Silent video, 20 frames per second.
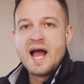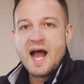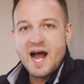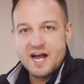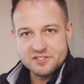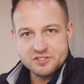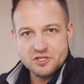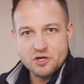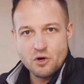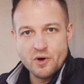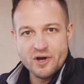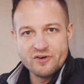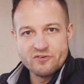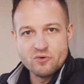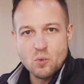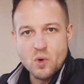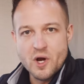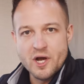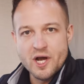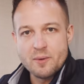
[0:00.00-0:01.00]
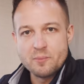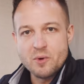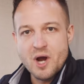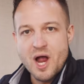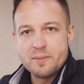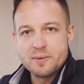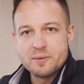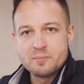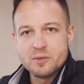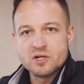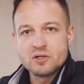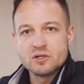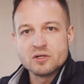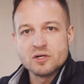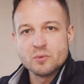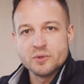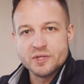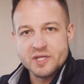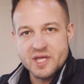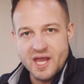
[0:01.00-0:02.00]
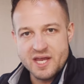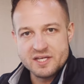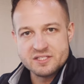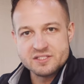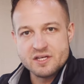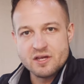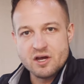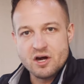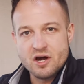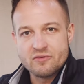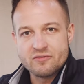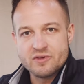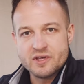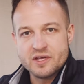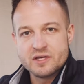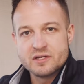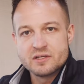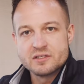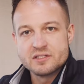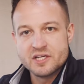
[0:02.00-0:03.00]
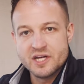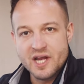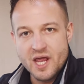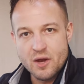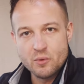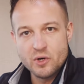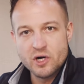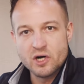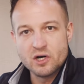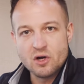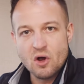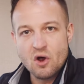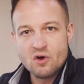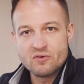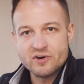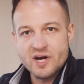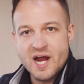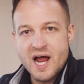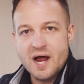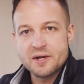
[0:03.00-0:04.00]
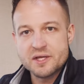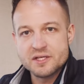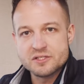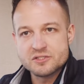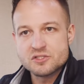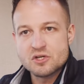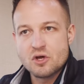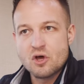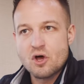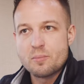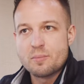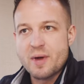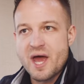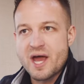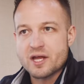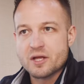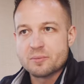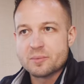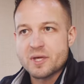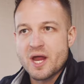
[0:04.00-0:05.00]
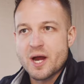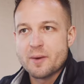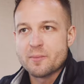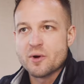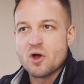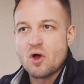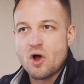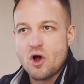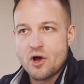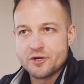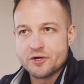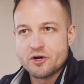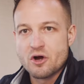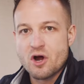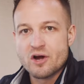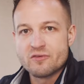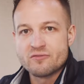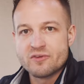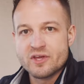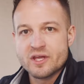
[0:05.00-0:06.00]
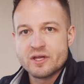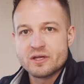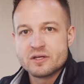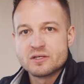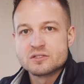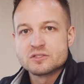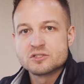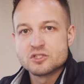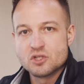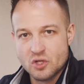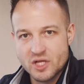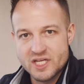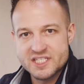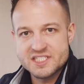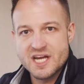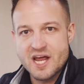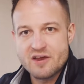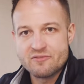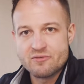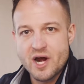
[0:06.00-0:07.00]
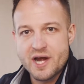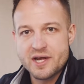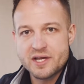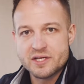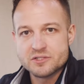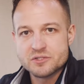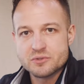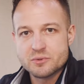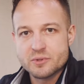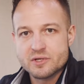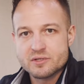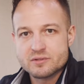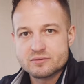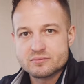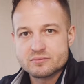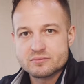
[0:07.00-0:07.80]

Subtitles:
How's it going, everyone? I'm Robbie McClure with KZRV. Today we're going to go over how to install backup camera on your RV. So let's dive right into it.